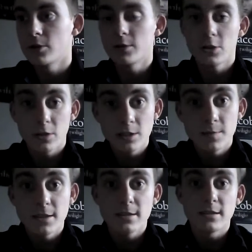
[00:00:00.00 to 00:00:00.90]
So it's
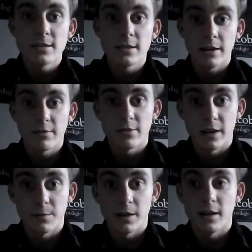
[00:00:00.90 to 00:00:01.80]
Christmas, it's time for
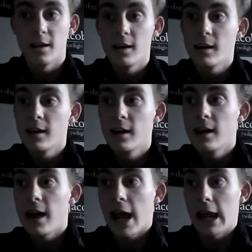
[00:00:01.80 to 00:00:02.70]
family,
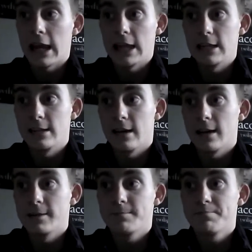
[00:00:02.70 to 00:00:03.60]
and
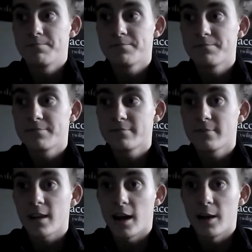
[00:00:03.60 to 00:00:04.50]

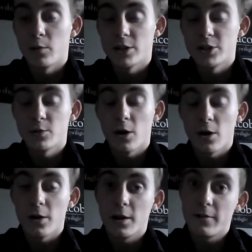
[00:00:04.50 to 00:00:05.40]
I wish you
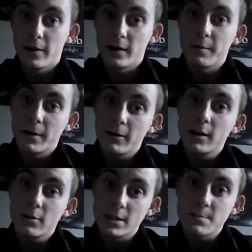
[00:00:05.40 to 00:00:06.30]
all a very
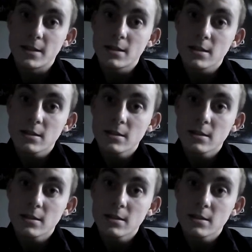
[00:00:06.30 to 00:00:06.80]
Merry Christmas.